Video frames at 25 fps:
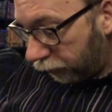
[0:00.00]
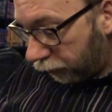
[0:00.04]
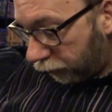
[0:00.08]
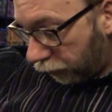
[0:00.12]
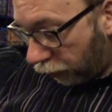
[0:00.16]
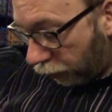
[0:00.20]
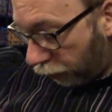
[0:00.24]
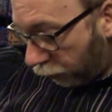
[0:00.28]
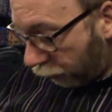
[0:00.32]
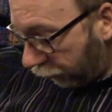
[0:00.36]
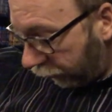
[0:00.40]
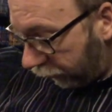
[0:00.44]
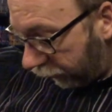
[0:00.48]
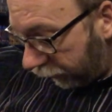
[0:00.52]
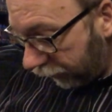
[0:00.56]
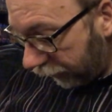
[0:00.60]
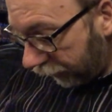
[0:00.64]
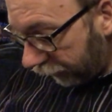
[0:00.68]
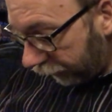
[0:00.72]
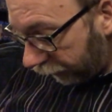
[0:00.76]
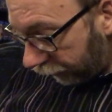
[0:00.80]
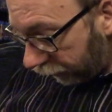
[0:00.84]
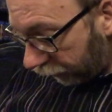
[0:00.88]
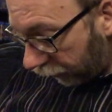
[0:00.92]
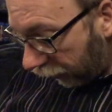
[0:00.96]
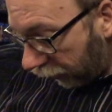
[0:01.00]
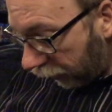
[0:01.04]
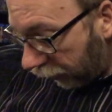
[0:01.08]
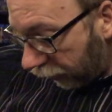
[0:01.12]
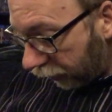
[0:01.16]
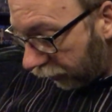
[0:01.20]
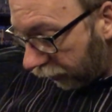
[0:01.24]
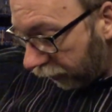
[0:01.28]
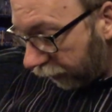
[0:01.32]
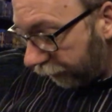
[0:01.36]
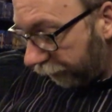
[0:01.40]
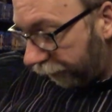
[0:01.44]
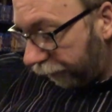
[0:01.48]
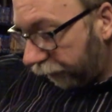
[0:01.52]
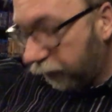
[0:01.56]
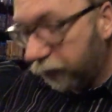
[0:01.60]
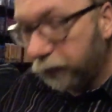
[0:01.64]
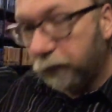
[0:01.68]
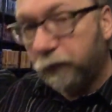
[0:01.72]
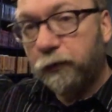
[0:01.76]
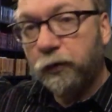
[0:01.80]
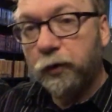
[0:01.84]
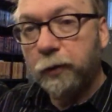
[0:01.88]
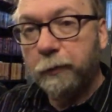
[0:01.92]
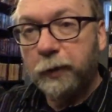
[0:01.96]
Oh yes, uh,
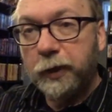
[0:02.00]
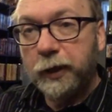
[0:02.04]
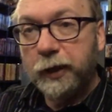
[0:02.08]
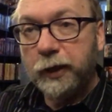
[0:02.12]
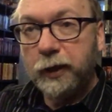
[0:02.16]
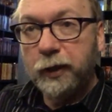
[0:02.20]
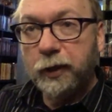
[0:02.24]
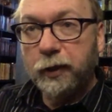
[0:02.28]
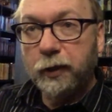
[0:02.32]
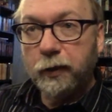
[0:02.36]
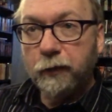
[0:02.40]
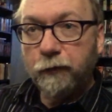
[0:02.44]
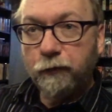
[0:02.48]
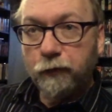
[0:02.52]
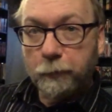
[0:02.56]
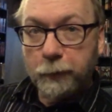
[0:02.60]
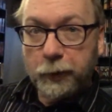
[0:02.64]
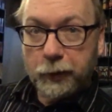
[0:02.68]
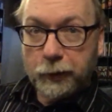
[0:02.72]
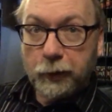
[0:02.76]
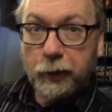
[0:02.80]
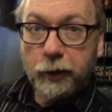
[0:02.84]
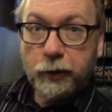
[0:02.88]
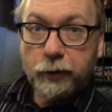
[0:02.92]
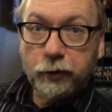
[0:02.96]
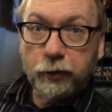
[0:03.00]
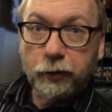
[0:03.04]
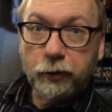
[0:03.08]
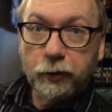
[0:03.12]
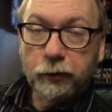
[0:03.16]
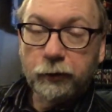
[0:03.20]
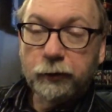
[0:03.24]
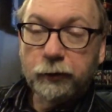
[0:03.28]
for my uh, for my collection.